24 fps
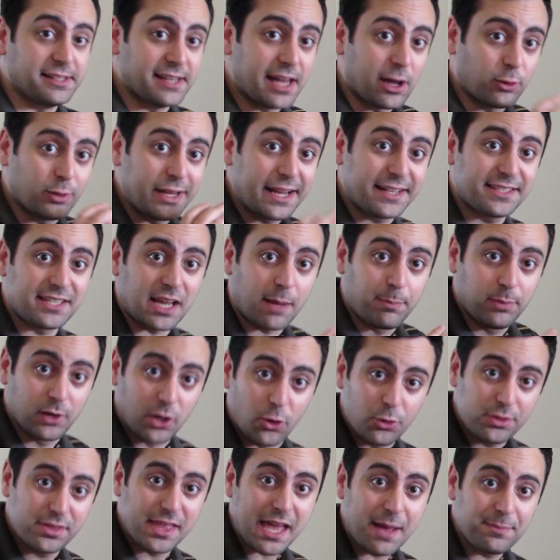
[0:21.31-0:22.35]
Now let's
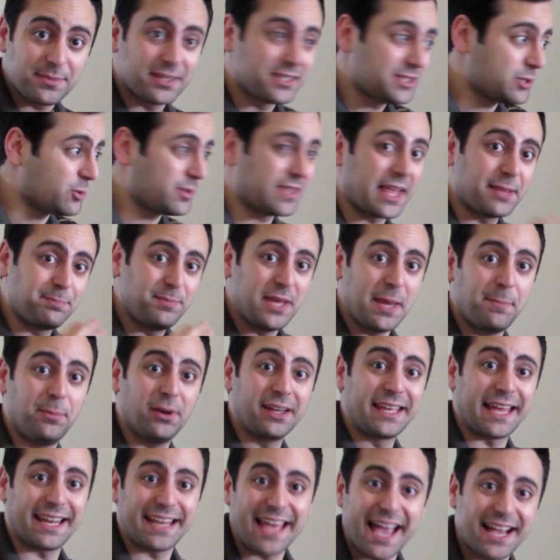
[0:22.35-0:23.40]
upload them so that
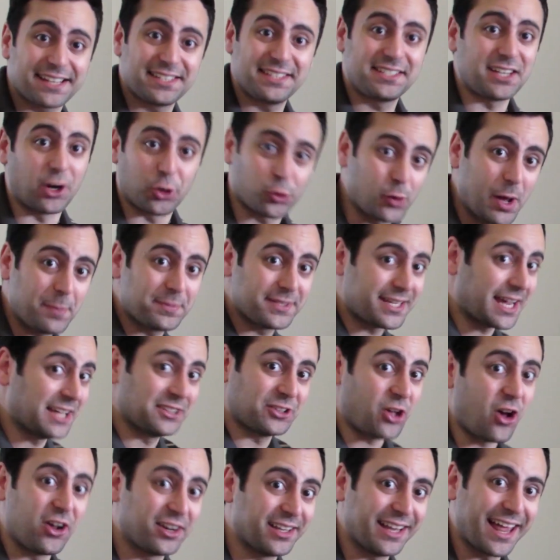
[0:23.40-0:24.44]
people can access our
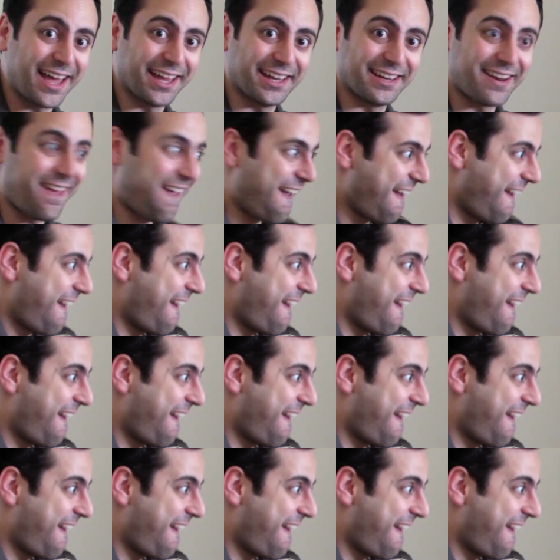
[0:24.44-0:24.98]
website online.